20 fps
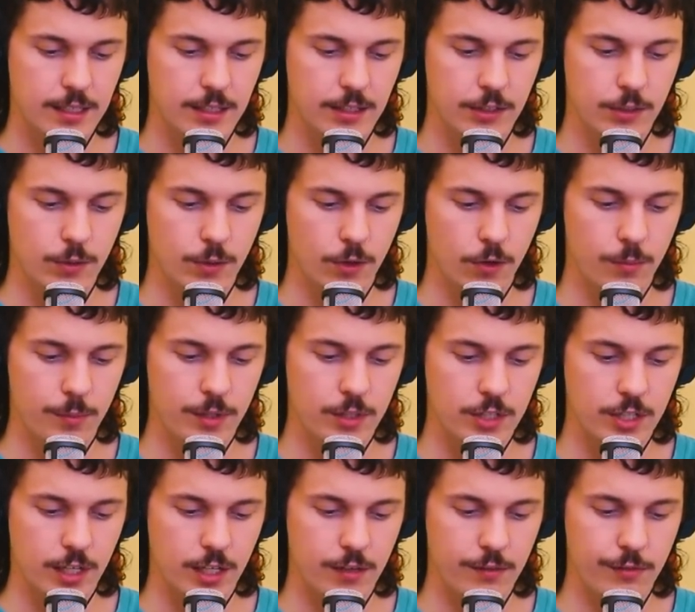You owe me
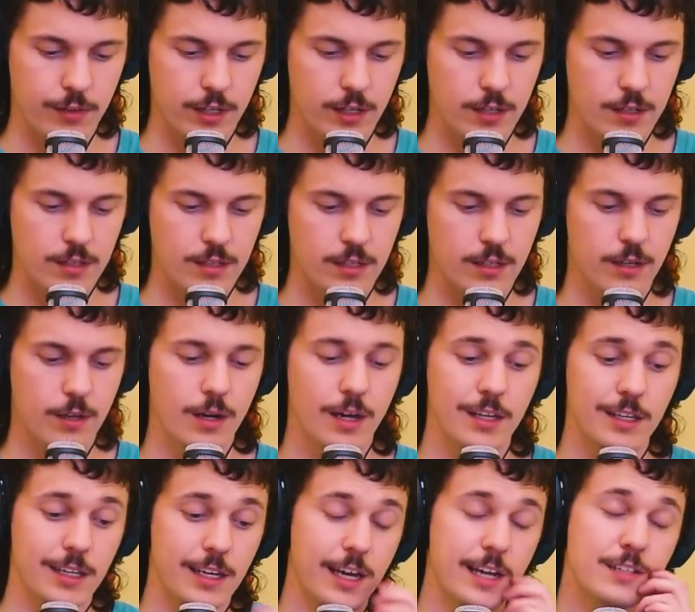chicken fingers?
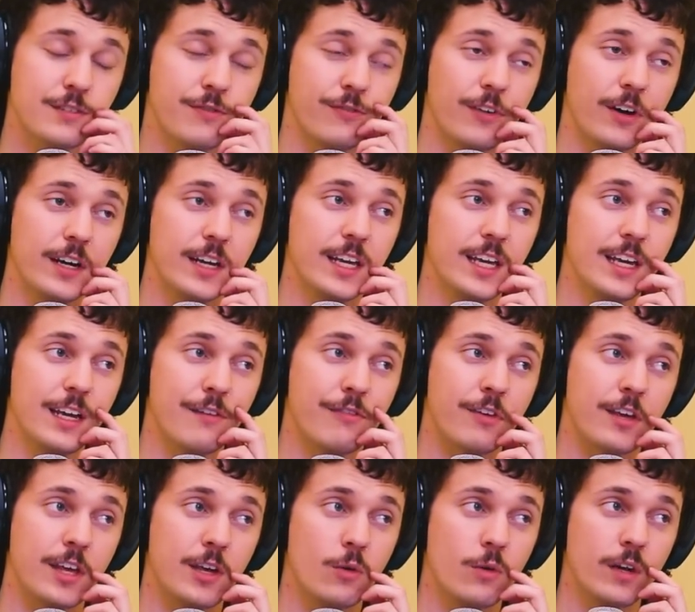It's funny if
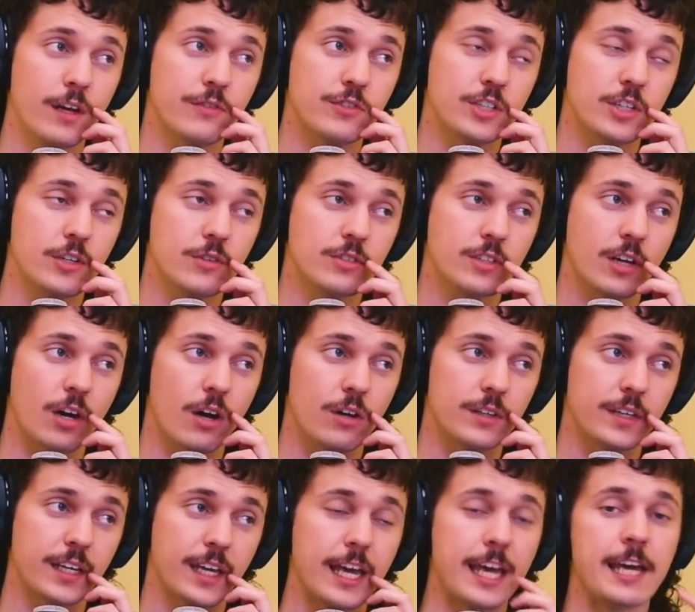she was
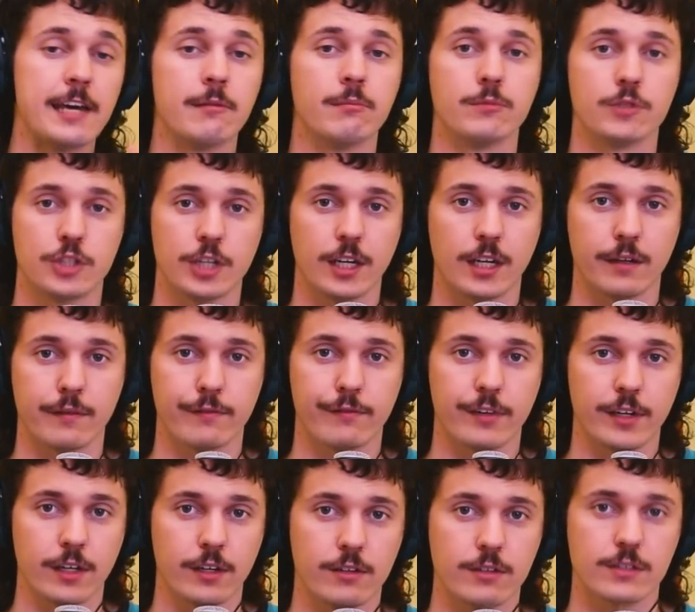calling him chicken
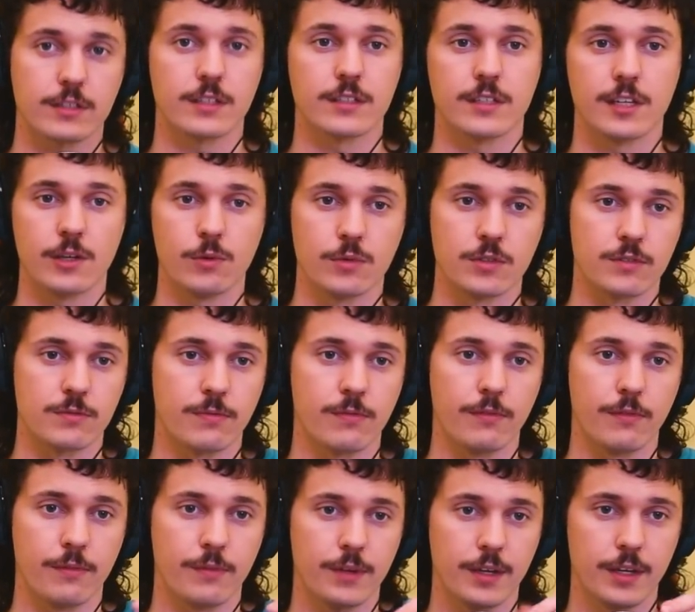fingers because he was,
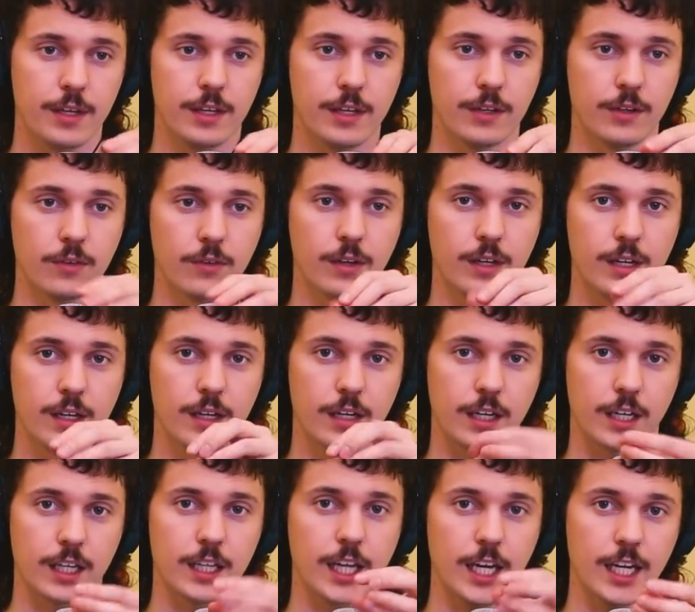you know,
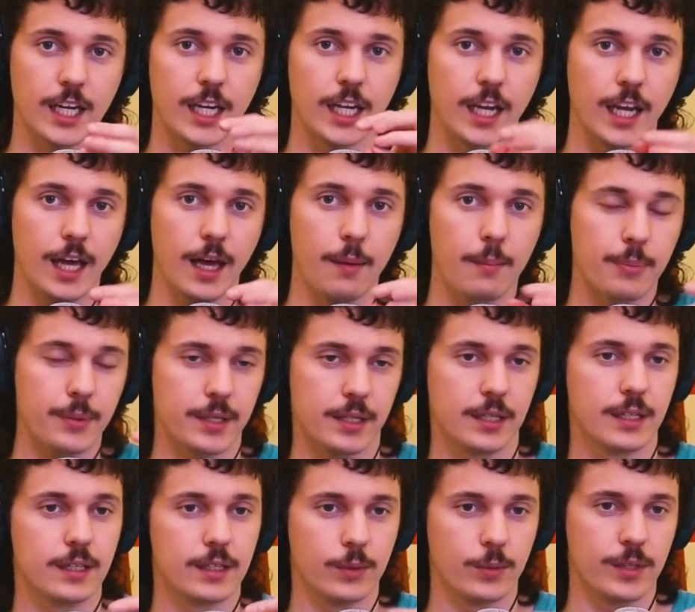clucking it up
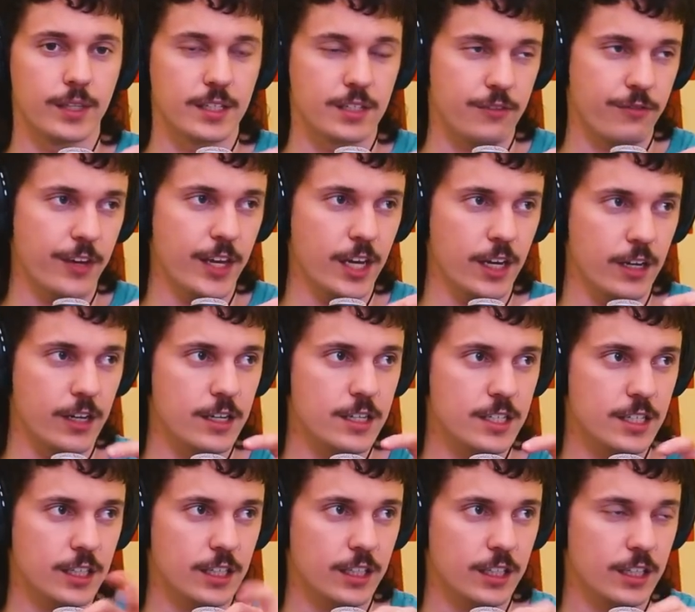with his
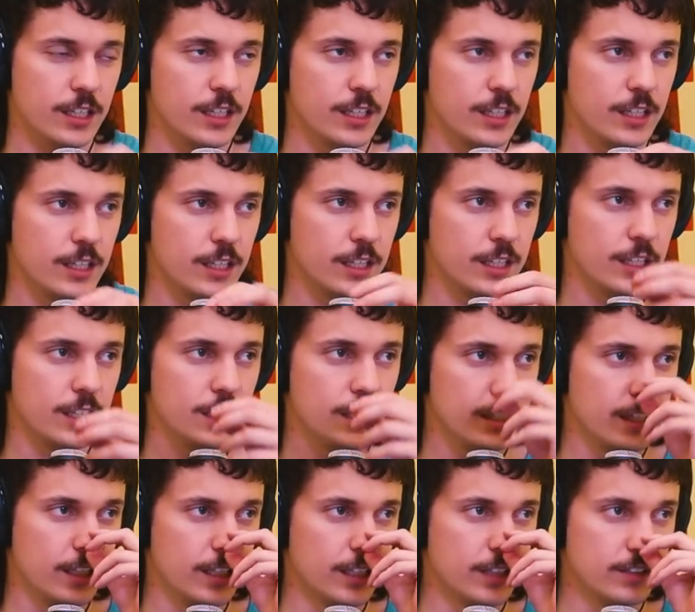fingers.
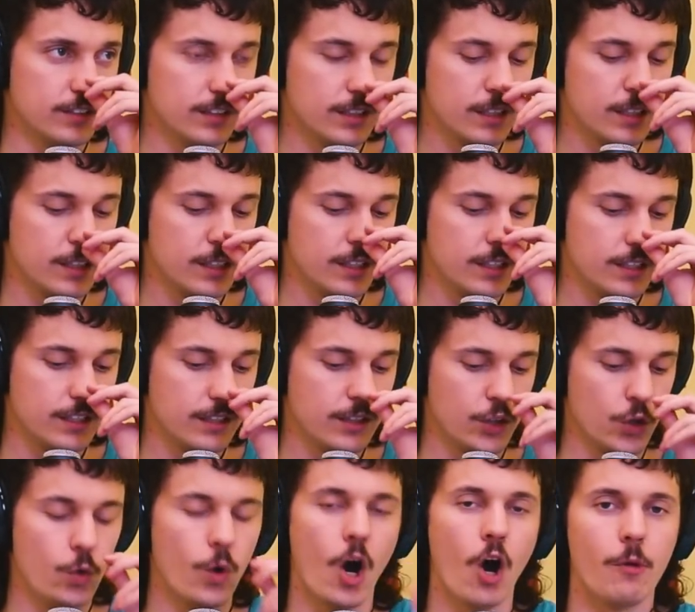You know?
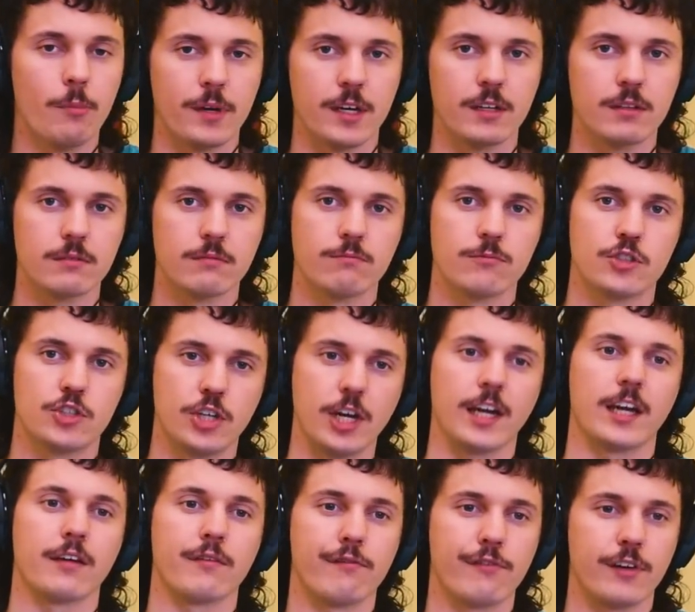You owe me
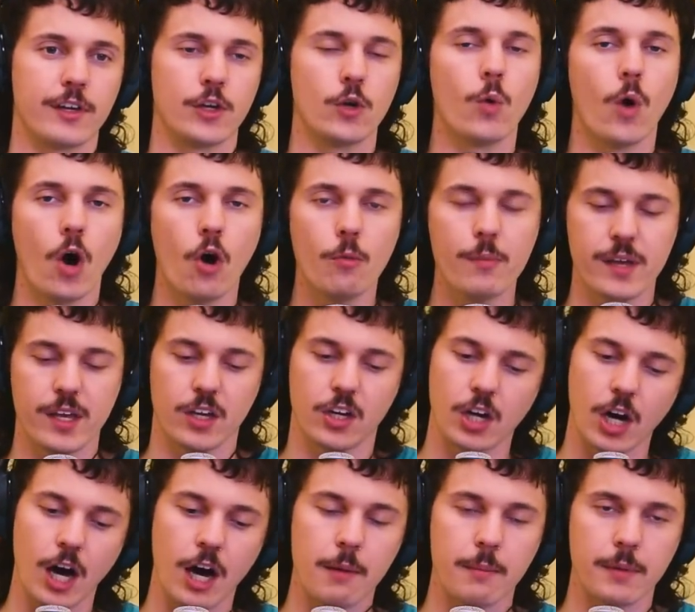you owe me,
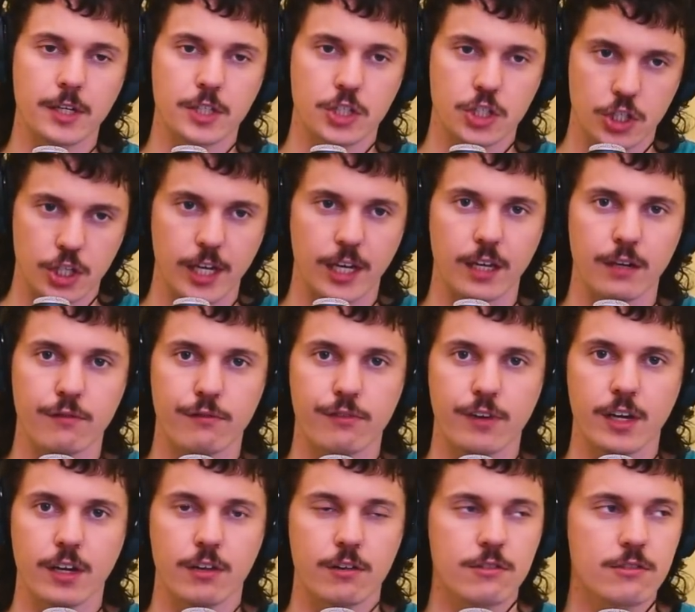chicken
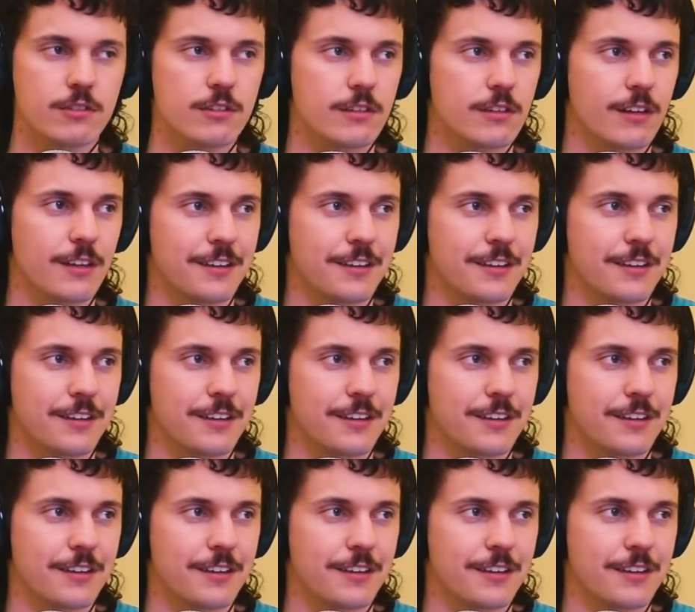fingers.